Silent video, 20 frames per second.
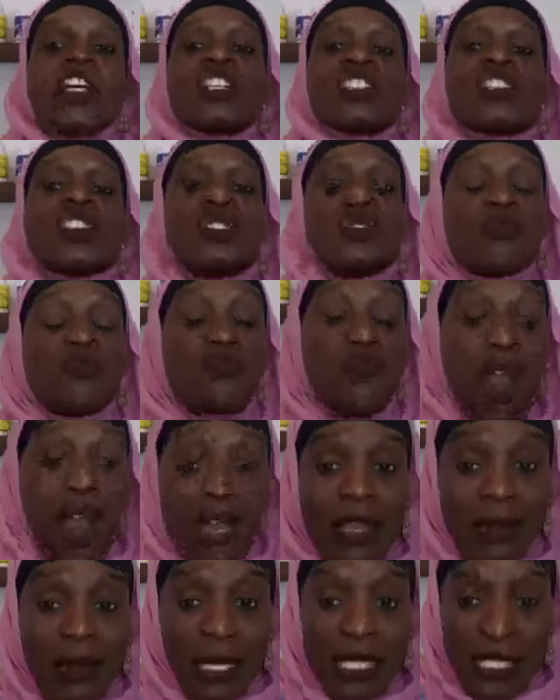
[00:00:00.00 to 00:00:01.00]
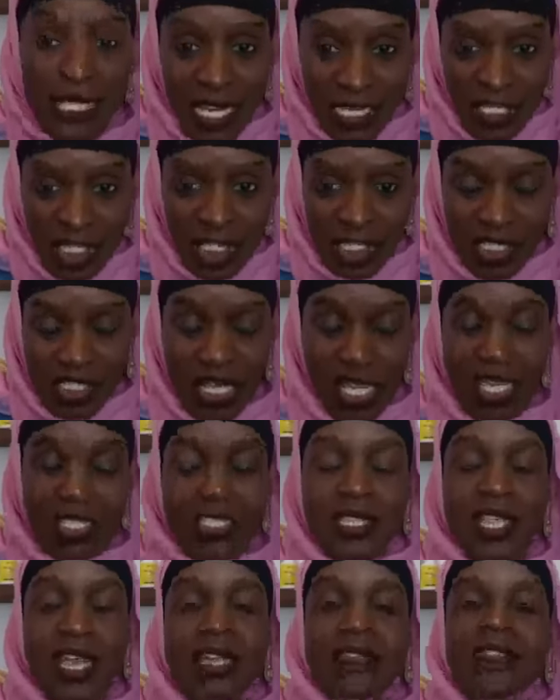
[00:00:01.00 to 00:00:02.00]
So the recommendation
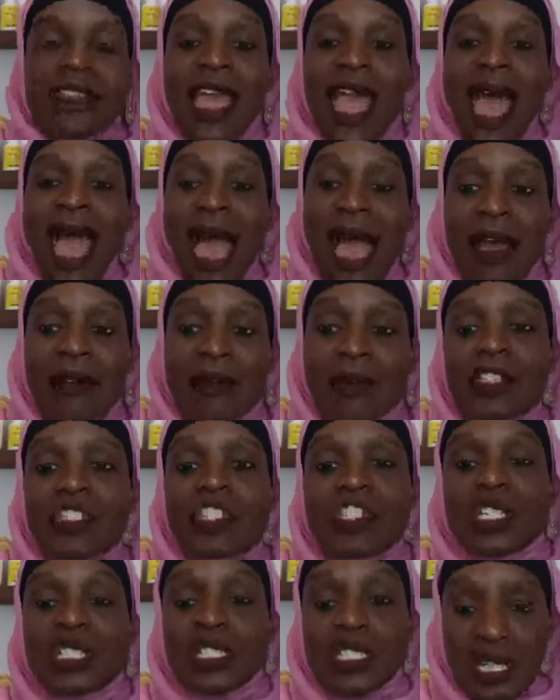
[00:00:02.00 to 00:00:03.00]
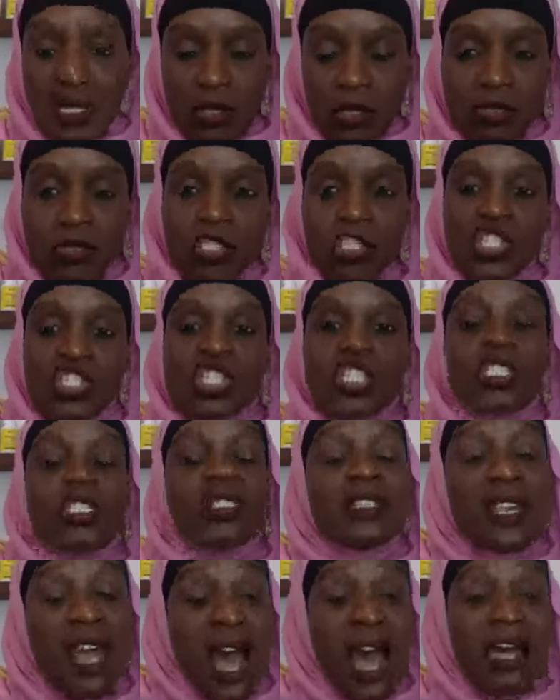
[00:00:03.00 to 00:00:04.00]
is that the average adult
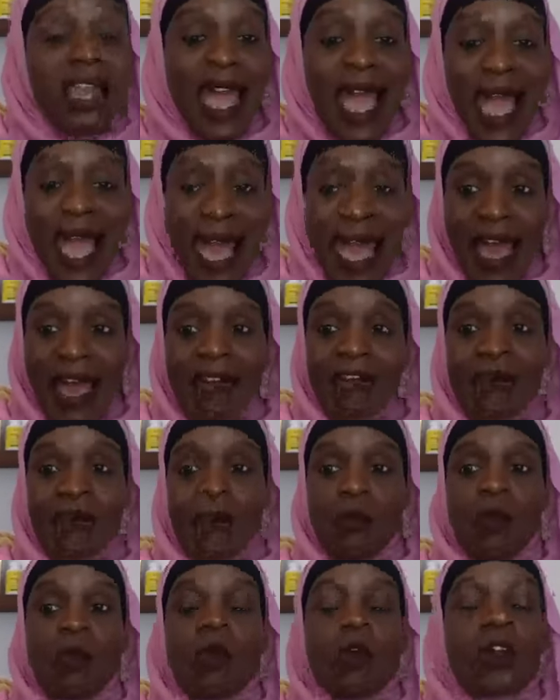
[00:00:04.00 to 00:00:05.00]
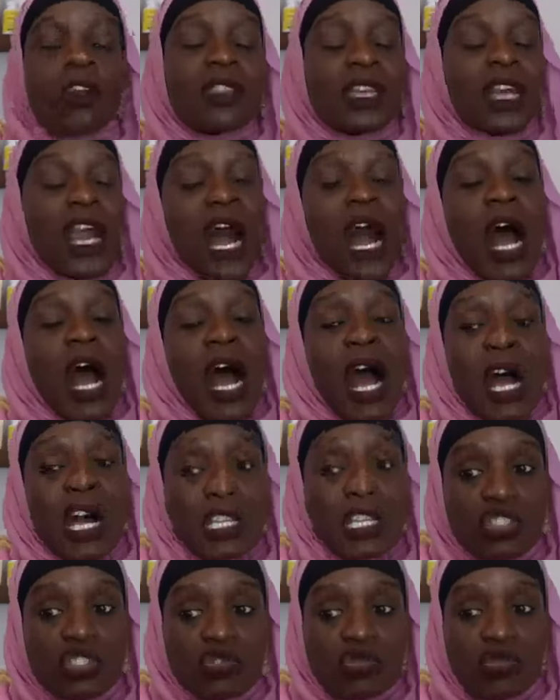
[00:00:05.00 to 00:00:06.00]
should not have more than
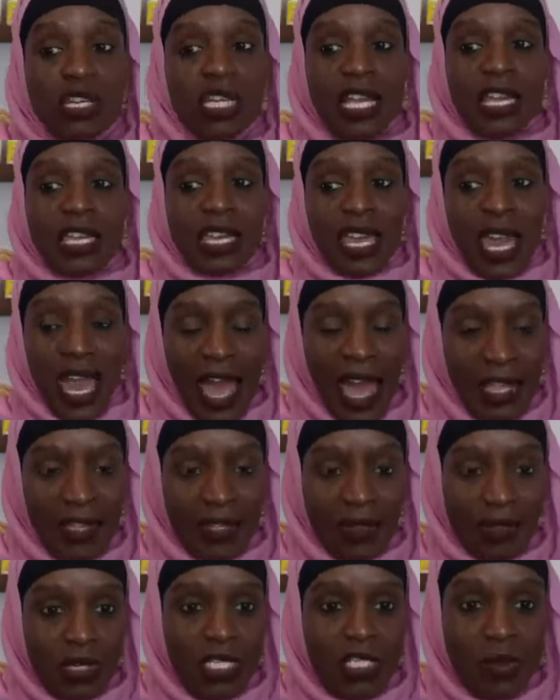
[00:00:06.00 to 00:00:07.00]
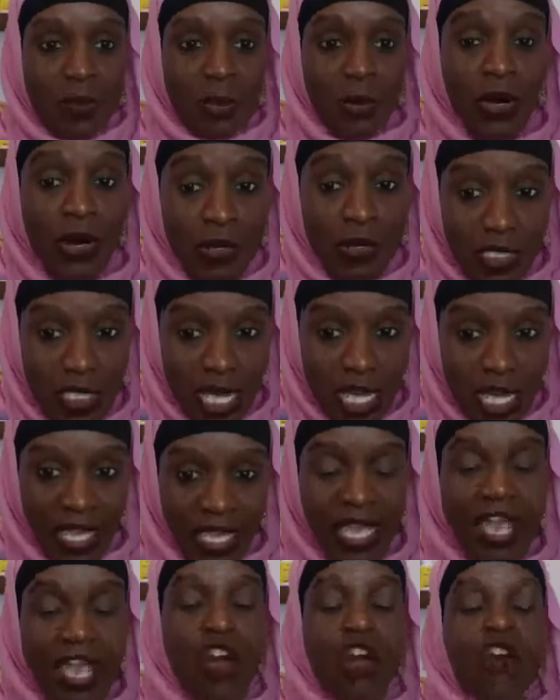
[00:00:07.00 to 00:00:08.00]
100 calories per
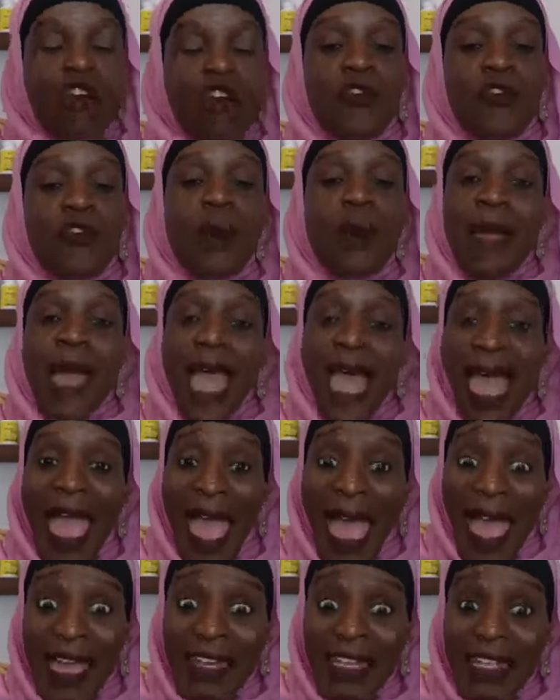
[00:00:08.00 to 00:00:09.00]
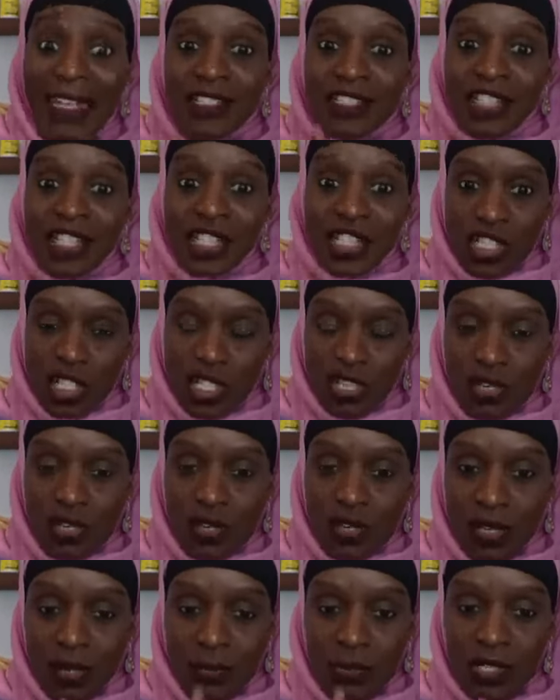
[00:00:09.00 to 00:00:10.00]
day from added
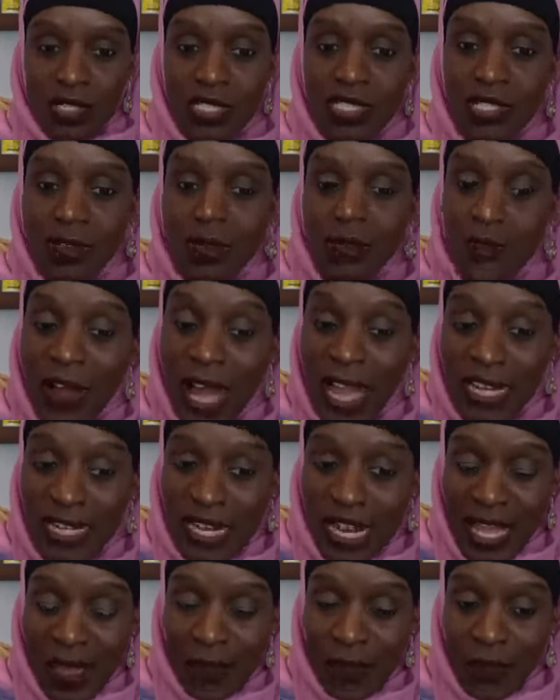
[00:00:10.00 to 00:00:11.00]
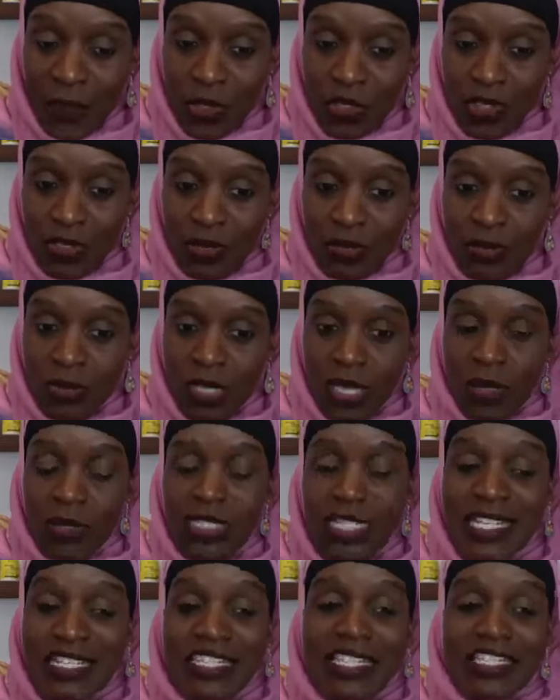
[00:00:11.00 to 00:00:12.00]
sugar. I'm going to define that for you.
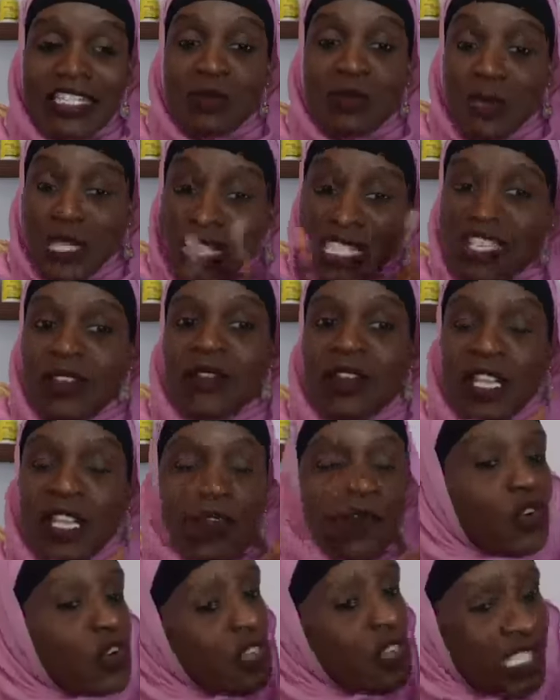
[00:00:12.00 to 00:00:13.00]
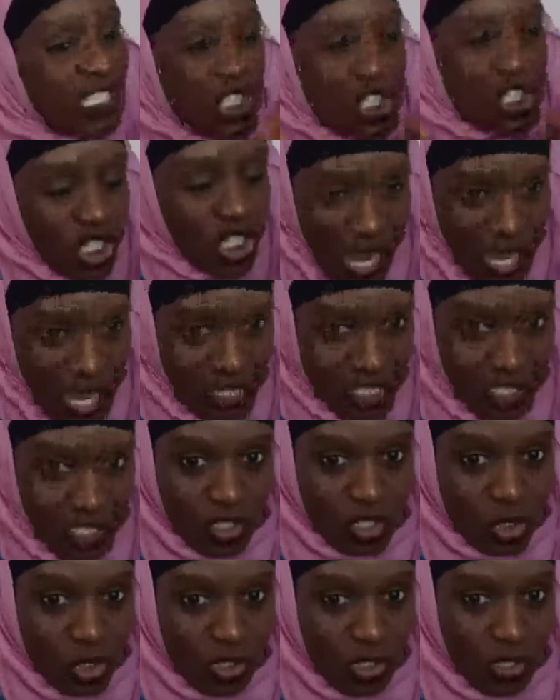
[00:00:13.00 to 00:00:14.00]
And this is specifically for this
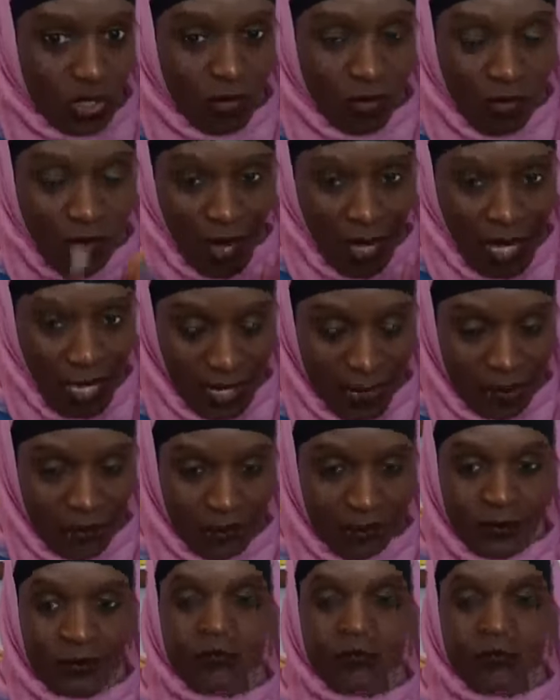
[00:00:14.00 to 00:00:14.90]
challenge, right?